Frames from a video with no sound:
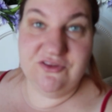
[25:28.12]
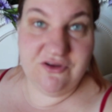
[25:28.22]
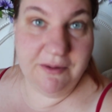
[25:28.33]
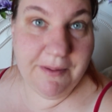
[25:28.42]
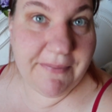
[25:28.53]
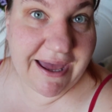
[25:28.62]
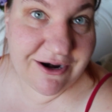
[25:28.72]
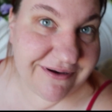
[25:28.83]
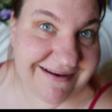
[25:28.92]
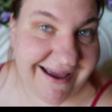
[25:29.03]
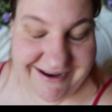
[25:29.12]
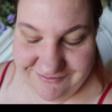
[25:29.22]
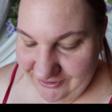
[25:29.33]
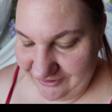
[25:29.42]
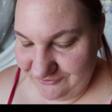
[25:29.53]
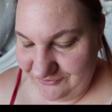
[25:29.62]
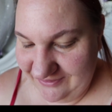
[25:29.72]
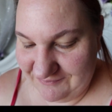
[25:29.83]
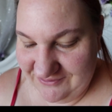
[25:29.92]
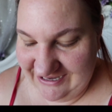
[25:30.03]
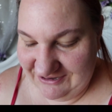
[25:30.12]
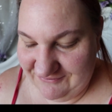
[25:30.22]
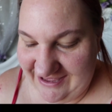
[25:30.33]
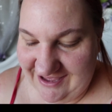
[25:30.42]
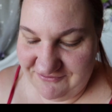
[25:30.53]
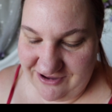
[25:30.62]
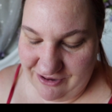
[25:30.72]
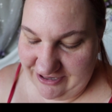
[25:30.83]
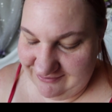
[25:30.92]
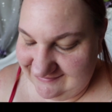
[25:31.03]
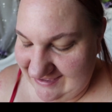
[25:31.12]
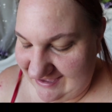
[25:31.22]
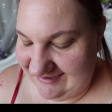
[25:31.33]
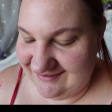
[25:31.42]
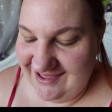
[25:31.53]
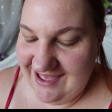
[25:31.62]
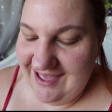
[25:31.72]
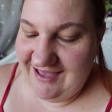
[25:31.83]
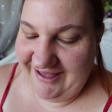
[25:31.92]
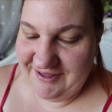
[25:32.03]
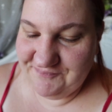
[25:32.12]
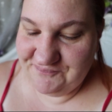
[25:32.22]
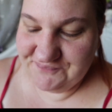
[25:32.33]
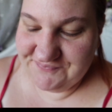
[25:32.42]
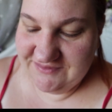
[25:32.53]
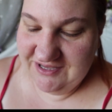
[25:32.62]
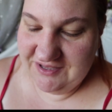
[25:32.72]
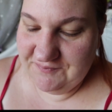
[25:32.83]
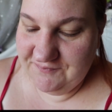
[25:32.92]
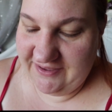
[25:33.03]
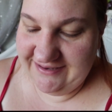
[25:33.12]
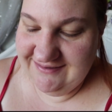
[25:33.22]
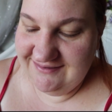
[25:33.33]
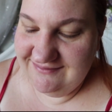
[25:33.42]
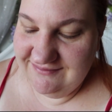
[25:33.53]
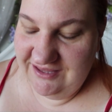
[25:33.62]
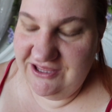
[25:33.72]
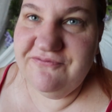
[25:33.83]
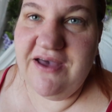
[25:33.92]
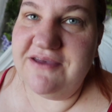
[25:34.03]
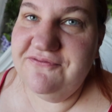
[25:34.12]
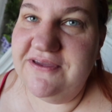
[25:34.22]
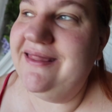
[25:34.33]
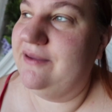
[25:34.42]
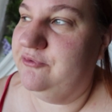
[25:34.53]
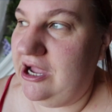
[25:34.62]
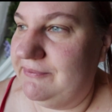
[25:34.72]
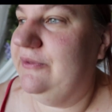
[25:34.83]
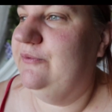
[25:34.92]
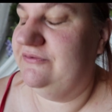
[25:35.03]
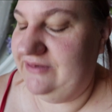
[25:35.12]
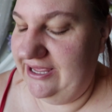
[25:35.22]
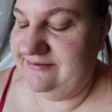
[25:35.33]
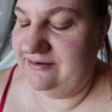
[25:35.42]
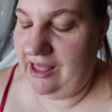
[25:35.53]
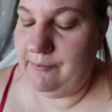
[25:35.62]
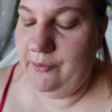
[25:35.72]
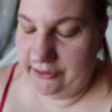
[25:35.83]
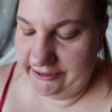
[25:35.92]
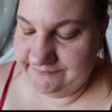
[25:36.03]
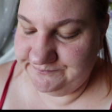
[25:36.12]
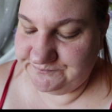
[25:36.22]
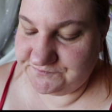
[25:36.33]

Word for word: sorry, my battery died while I was doing that. But anyway, I forgot what I was saying. Um, but if I feel I probably would have liked it a lot more